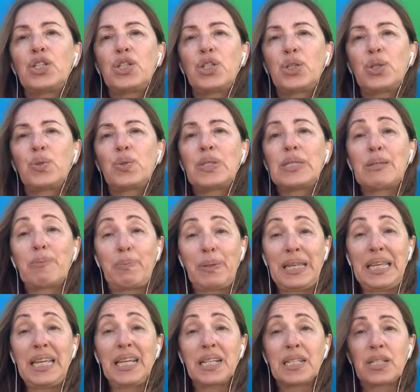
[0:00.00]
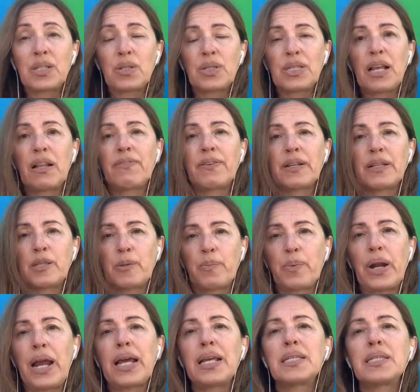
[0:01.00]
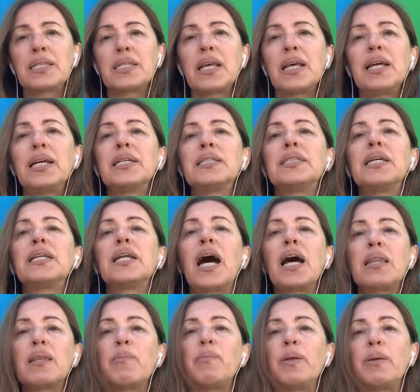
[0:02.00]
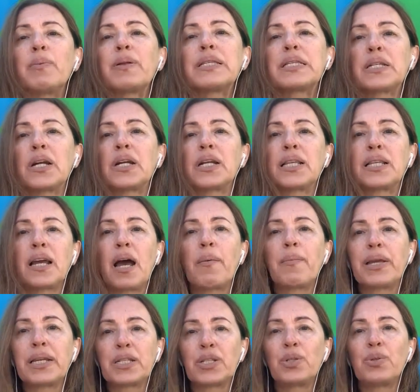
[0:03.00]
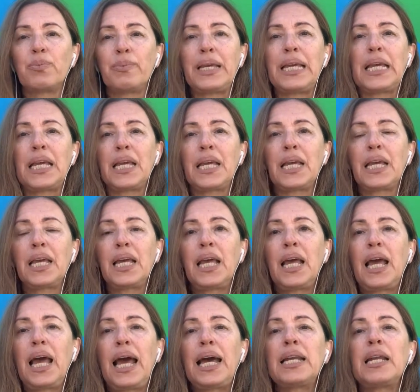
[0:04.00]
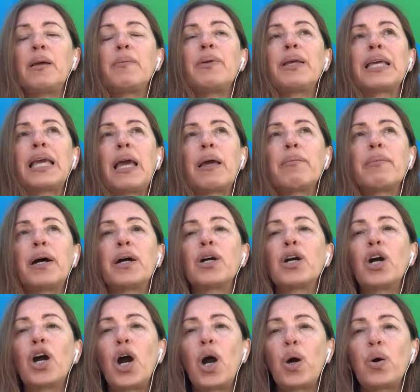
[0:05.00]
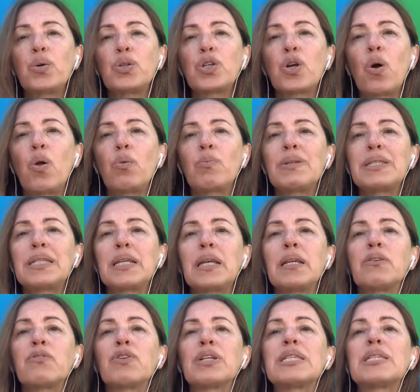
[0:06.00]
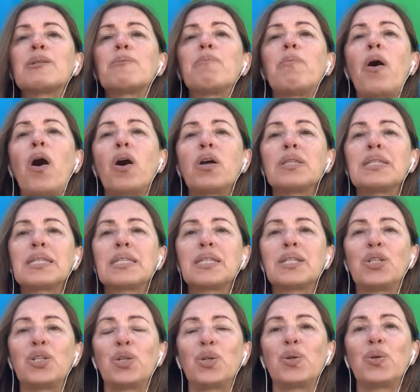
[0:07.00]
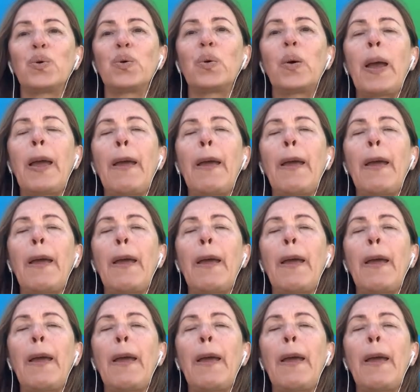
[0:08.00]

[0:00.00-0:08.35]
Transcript: to speak, to self express, that other people started coming to me and I became a coach almost in response to